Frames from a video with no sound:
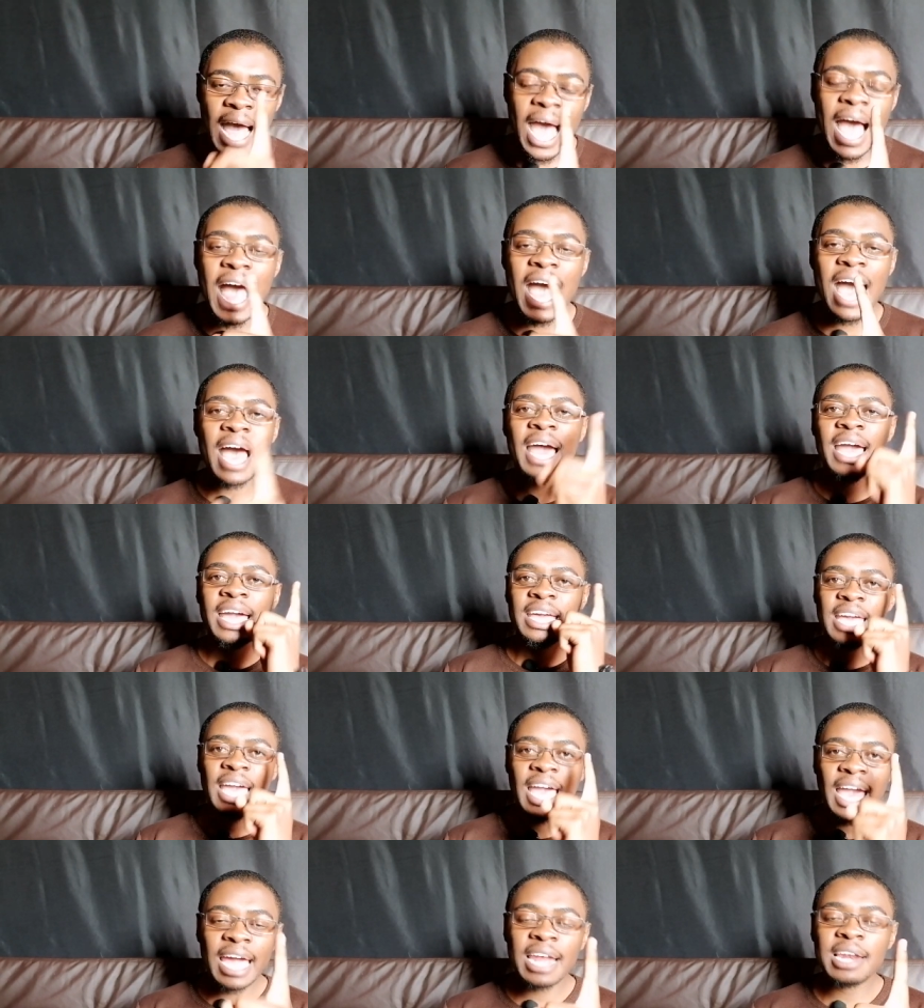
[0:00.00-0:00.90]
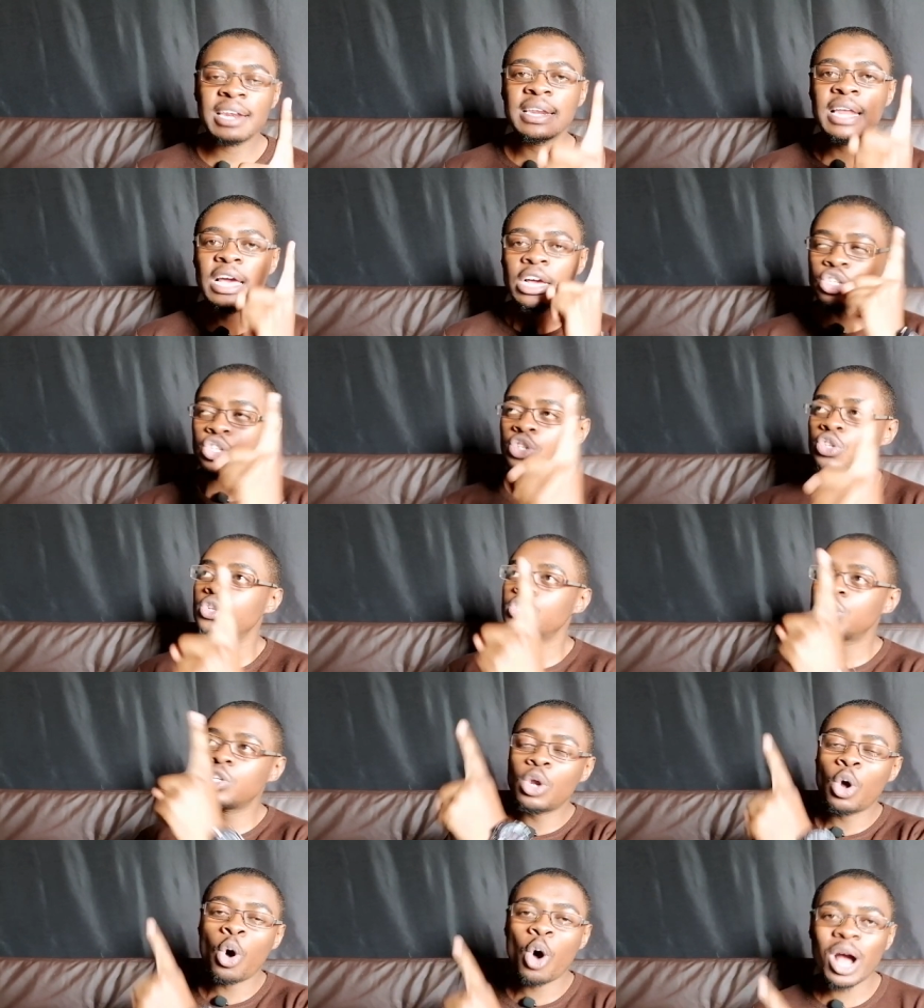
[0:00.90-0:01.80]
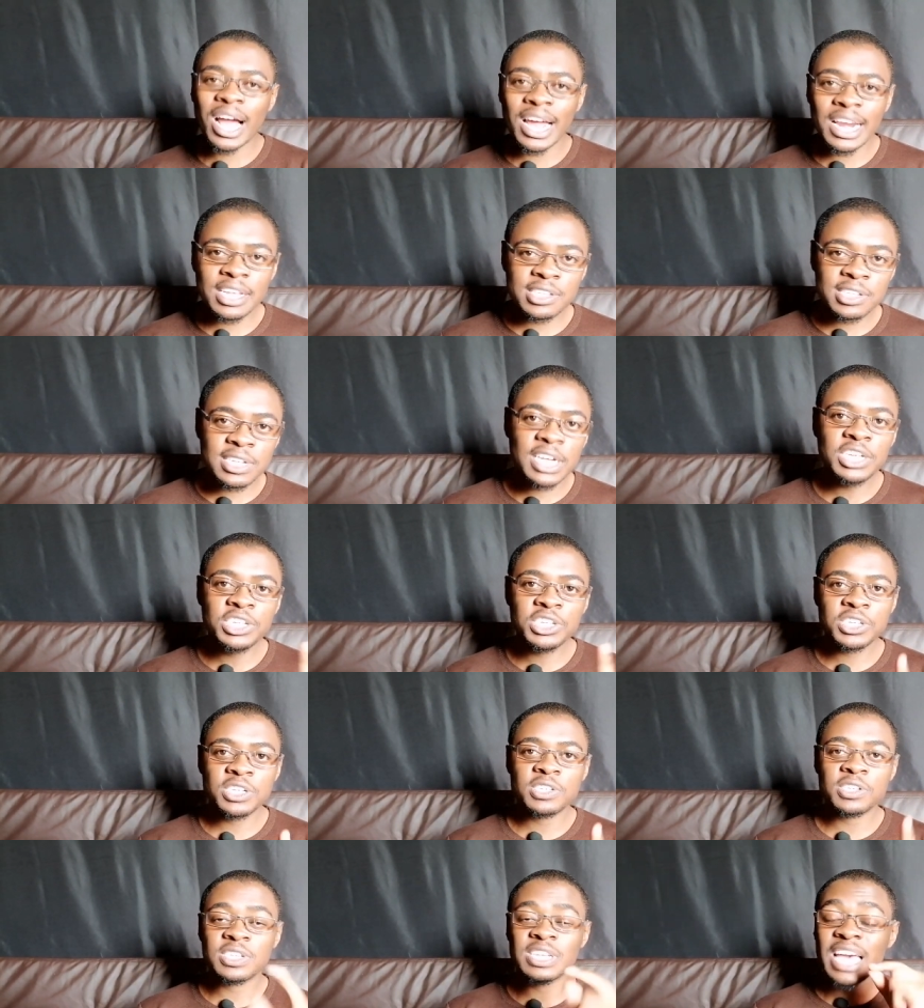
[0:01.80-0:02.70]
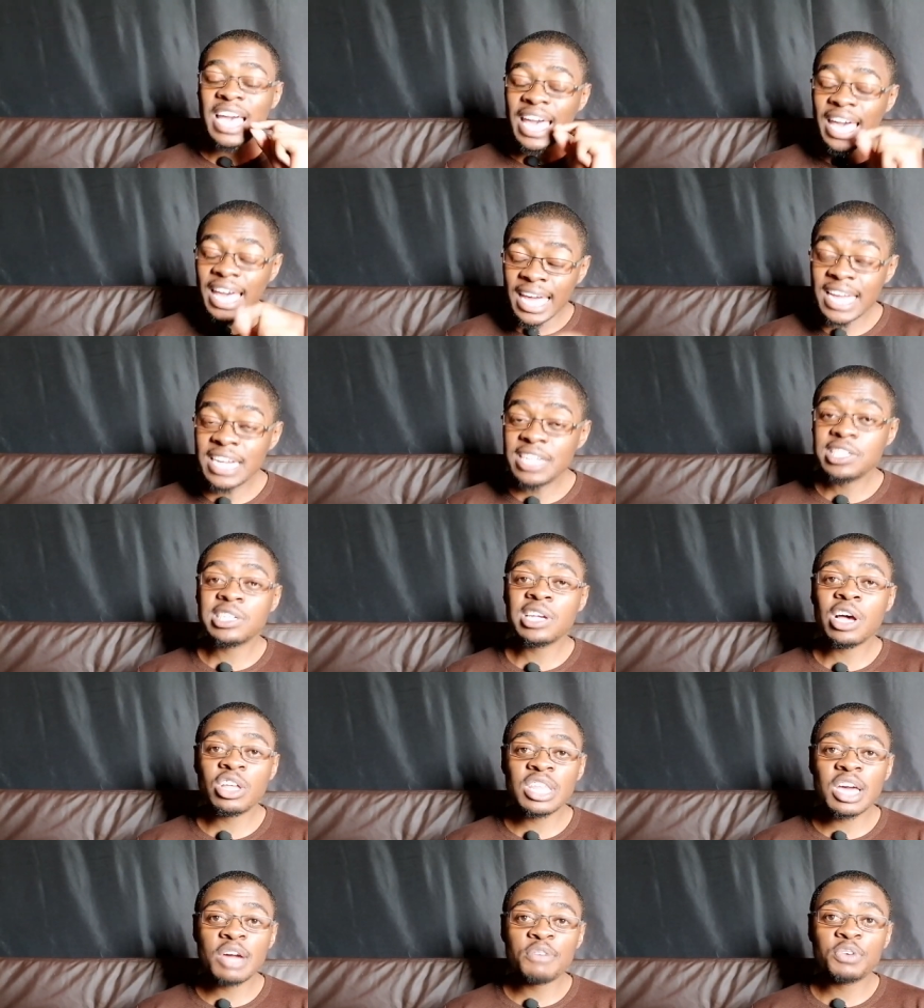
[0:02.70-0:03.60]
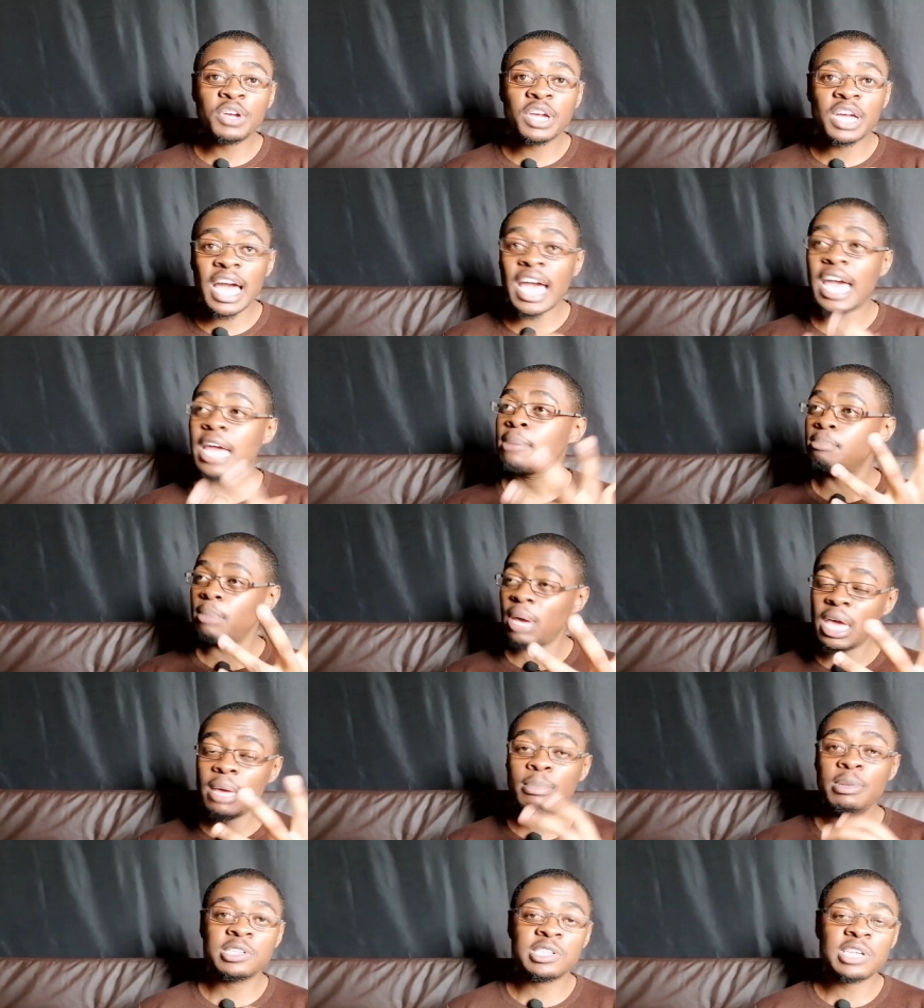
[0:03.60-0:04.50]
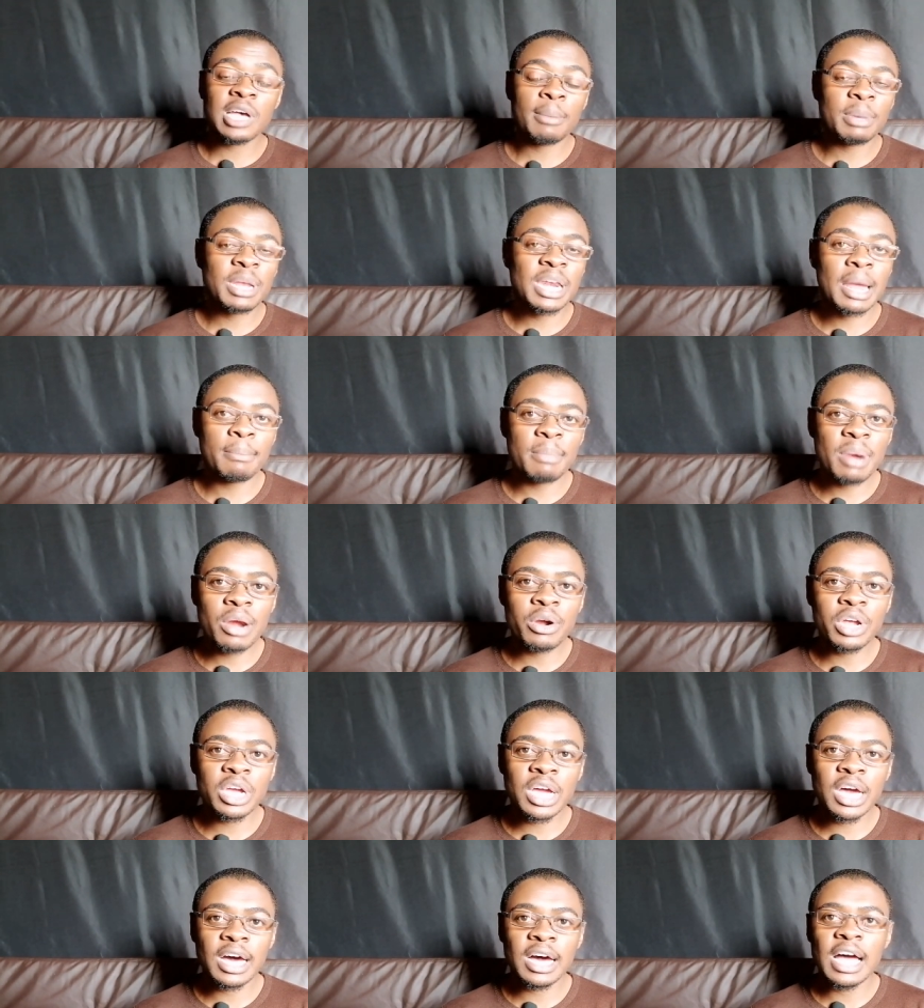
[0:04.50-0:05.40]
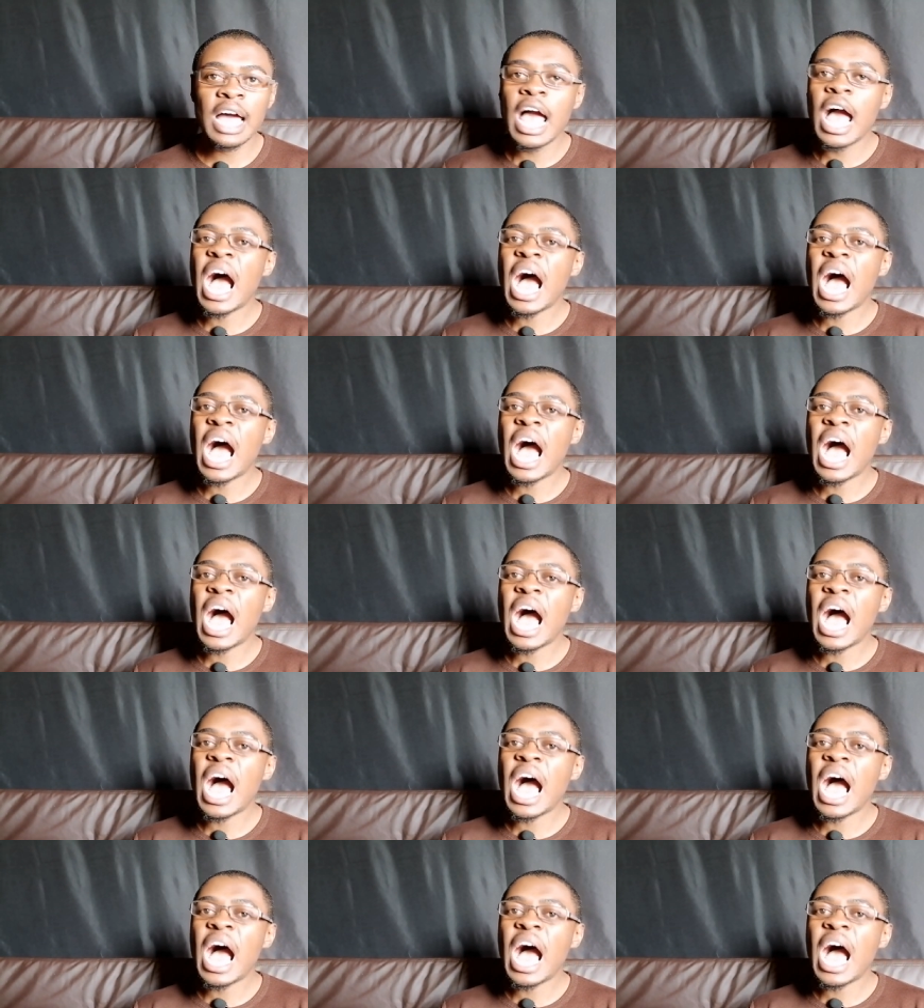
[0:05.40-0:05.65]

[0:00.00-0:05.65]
I and certain organizations in South Africa and maybe some in America